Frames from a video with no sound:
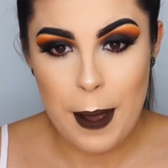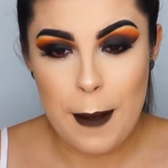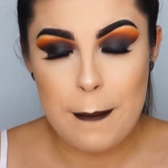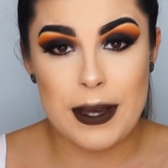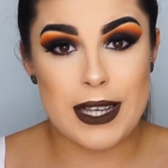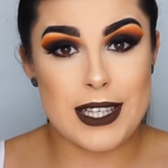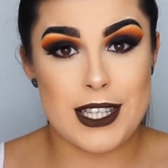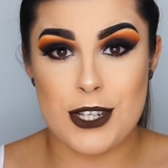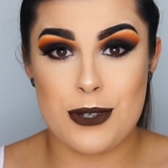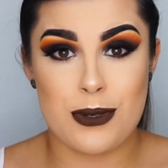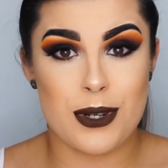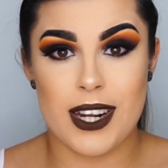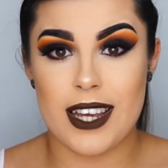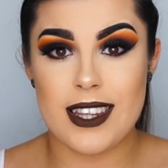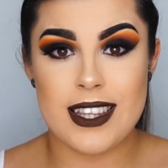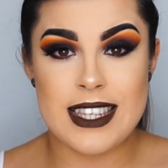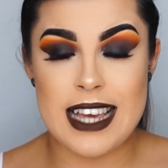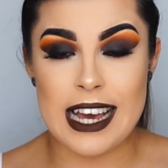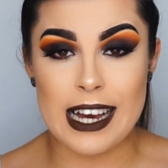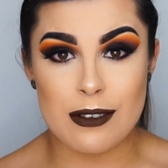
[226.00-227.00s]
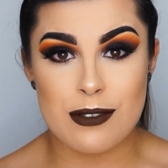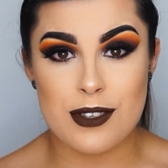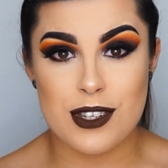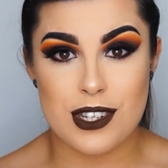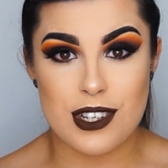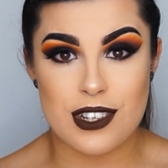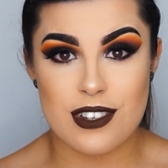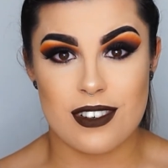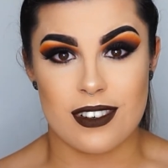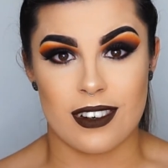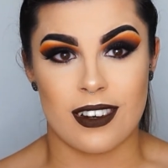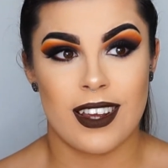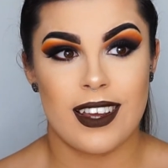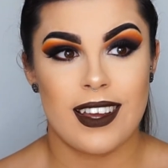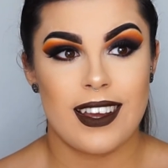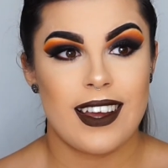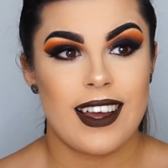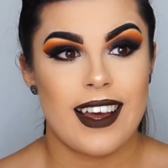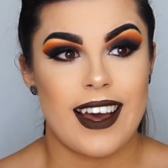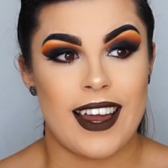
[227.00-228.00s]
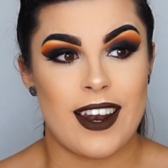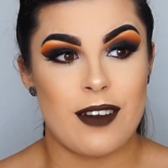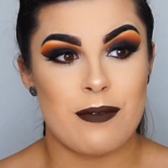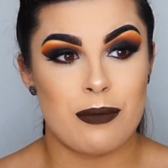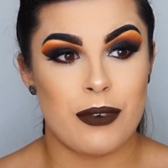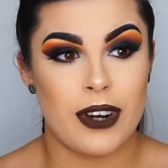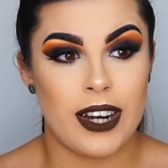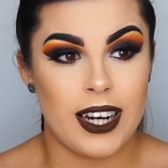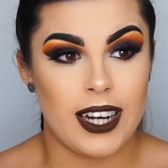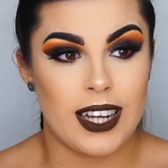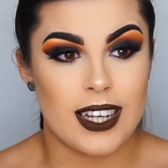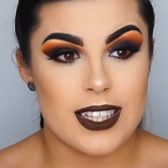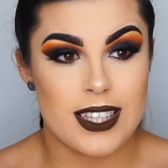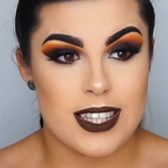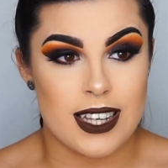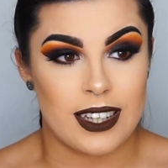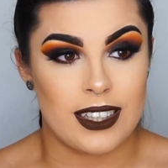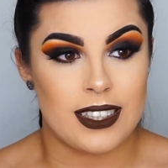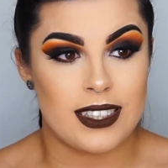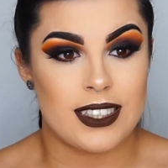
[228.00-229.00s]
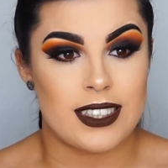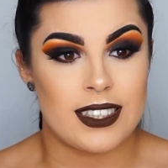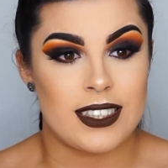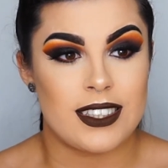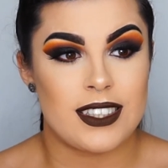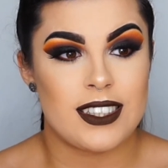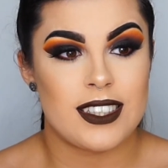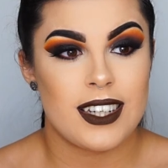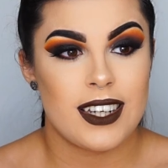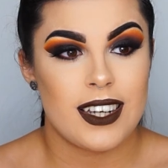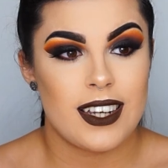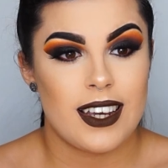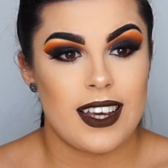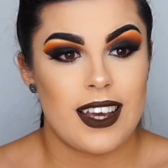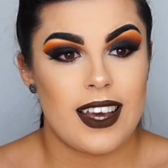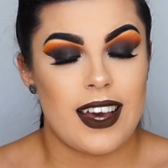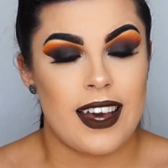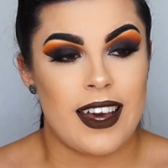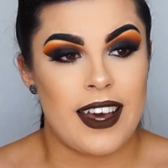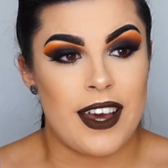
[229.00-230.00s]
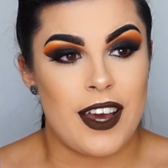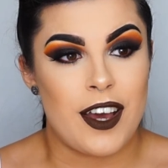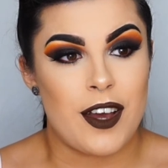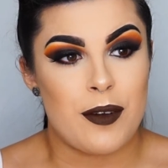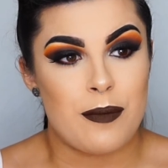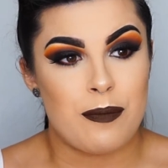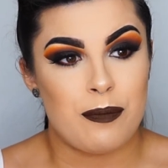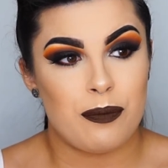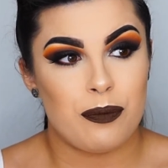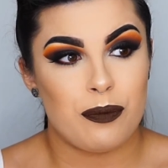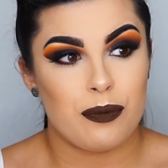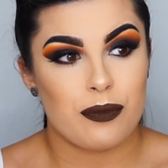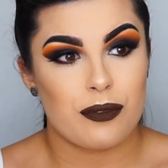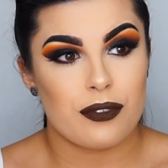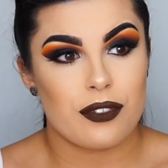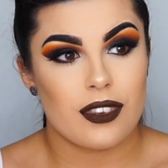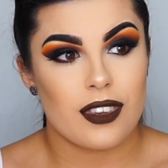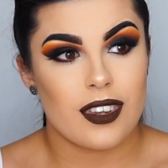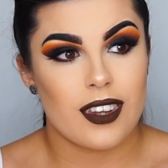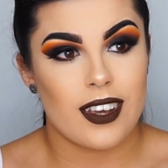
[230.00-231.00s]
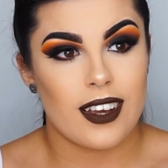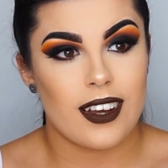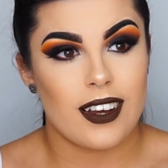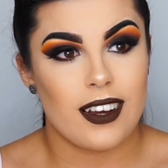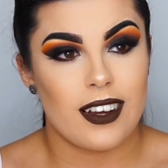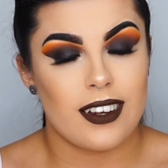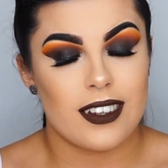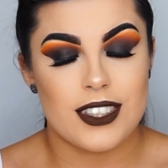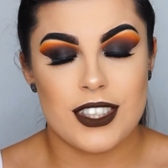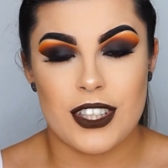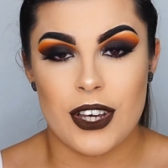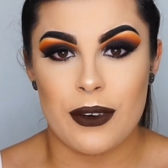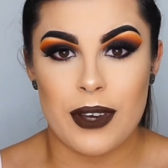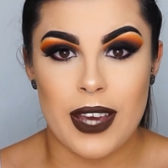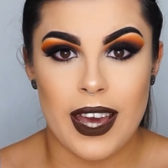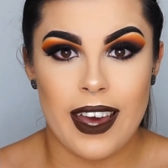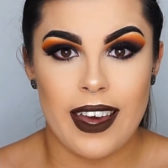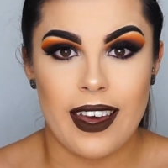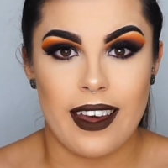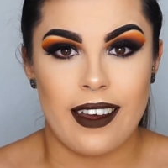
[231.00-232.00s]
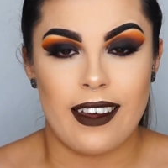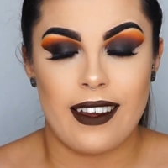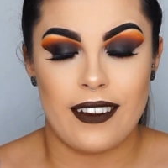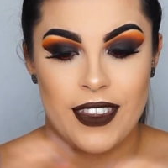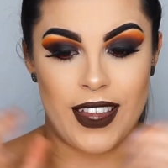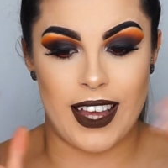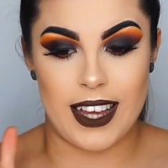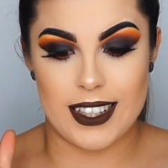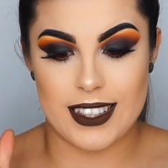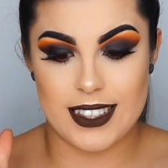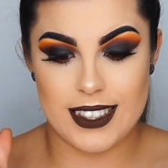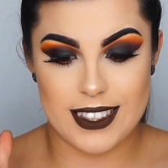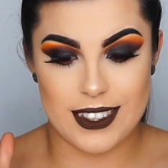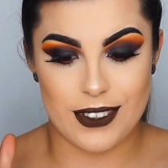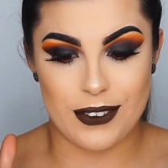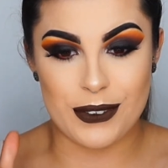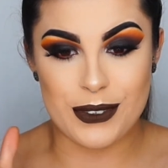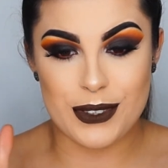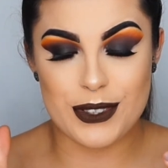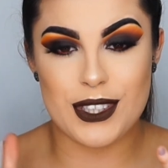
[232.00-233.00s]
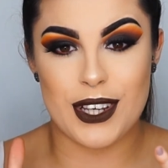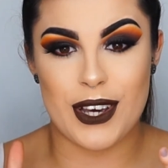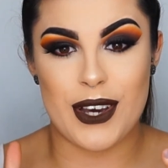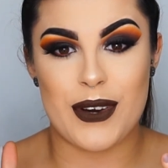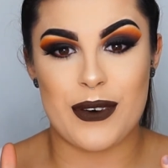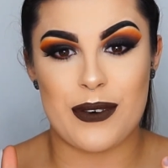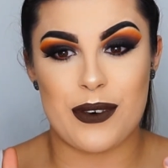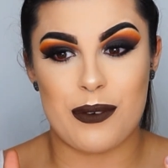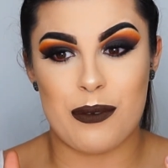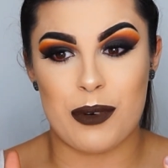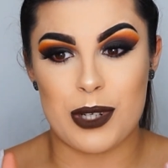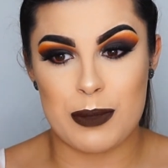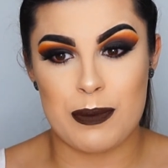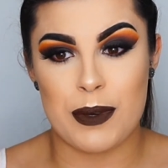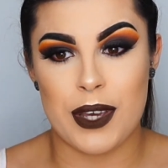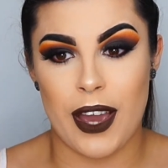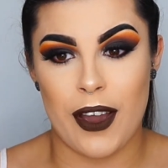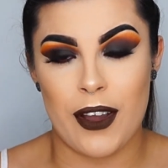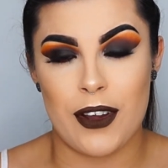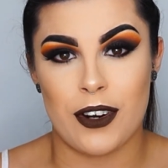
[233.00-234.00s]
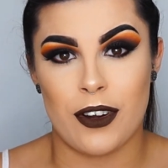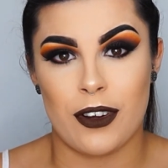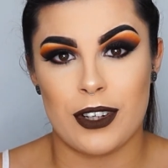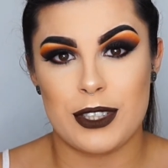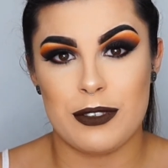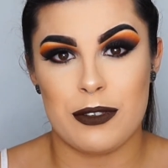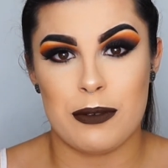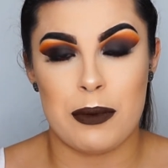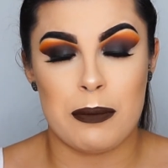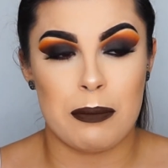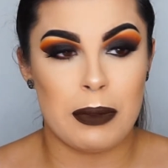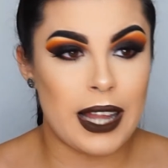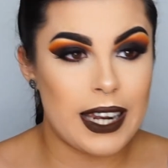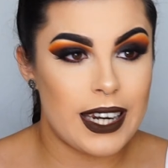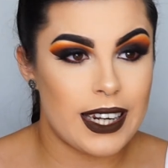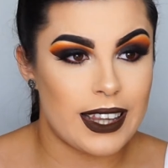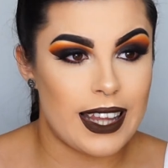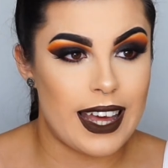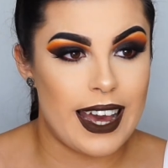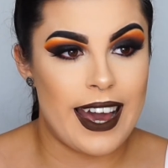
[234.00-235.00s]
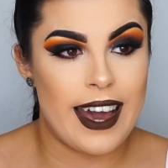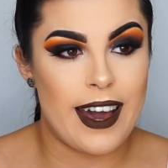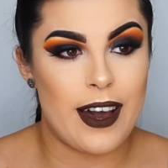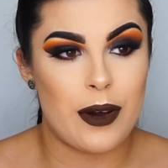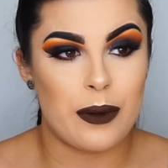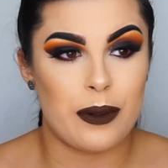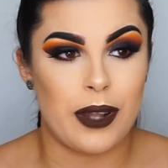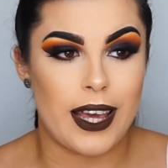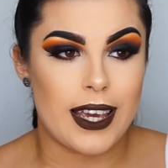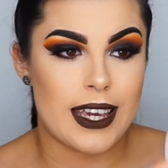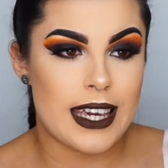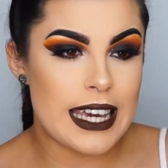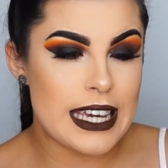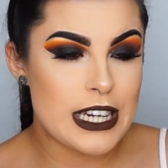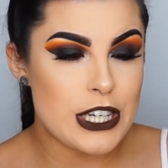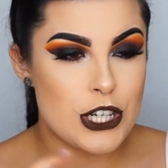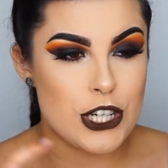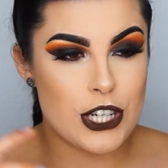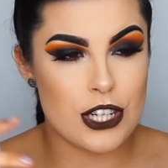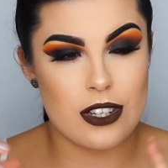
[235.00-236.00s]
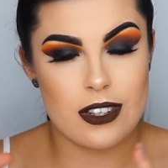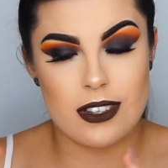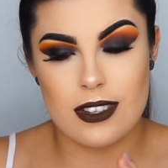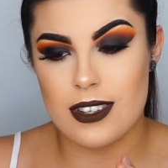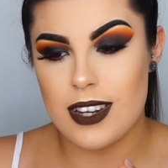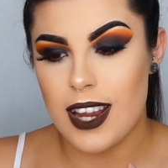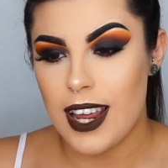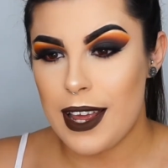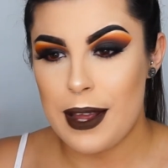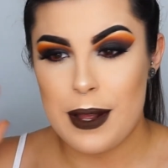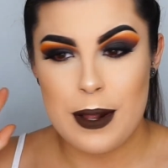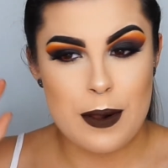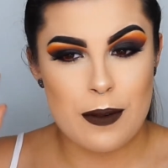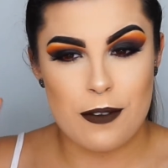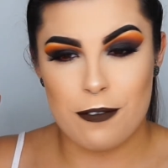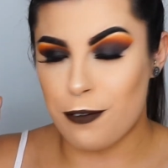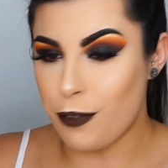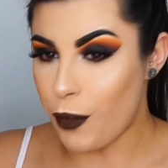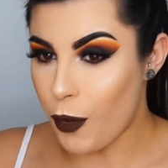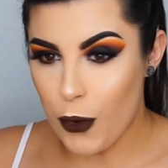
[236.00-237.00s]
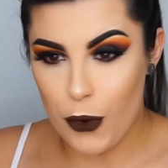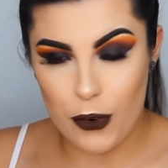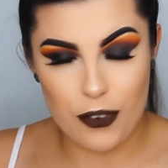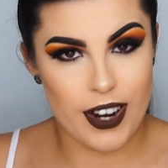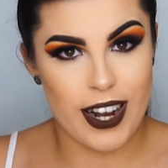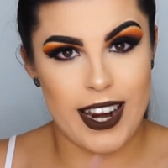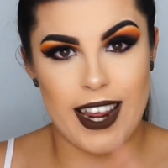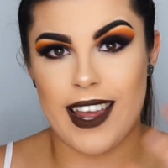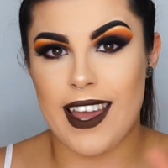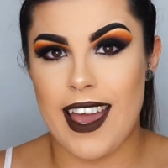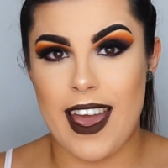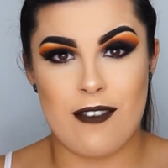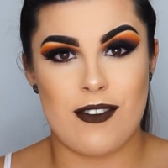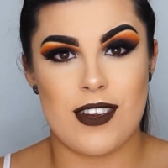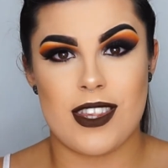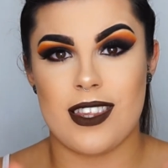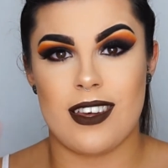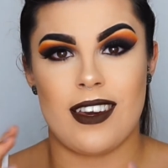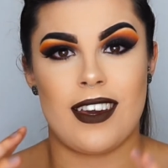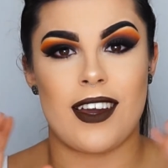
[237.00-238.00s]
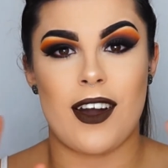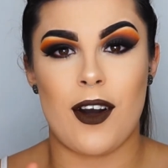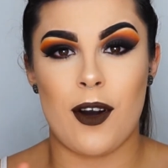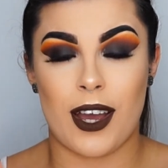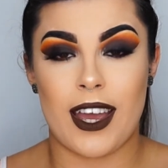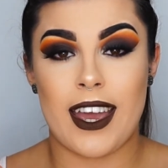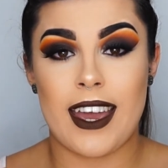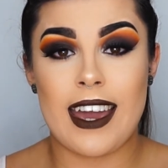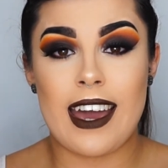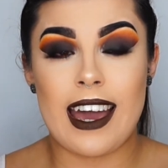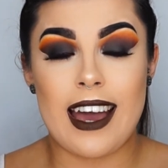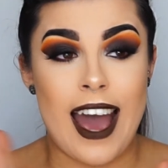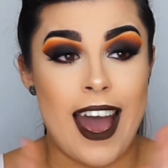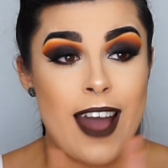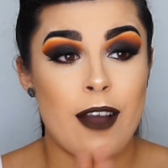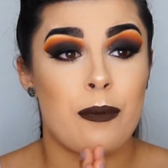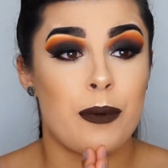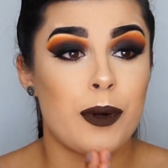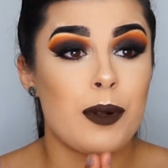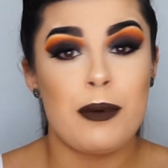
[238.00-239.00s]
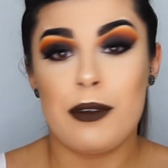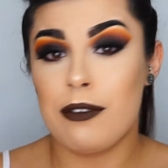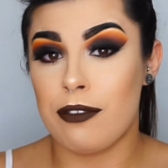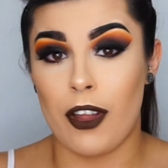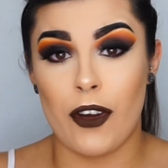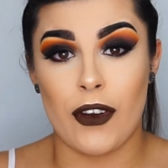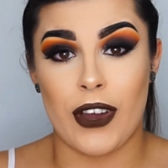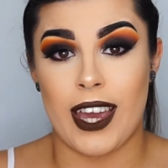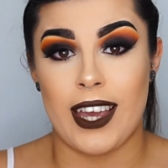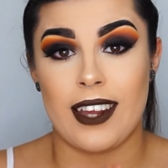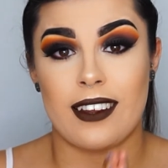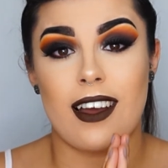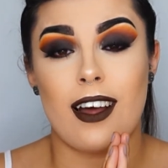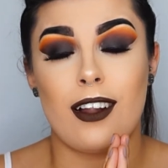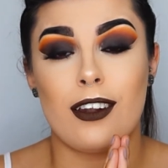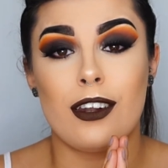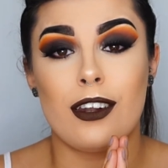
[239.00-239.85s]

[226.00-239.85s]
because I just want to get this house done, and I'm really excited. So yeah, that's also what's been going on. So we've been planning that out, like kitchen, flooring, everything. I will be vlogging a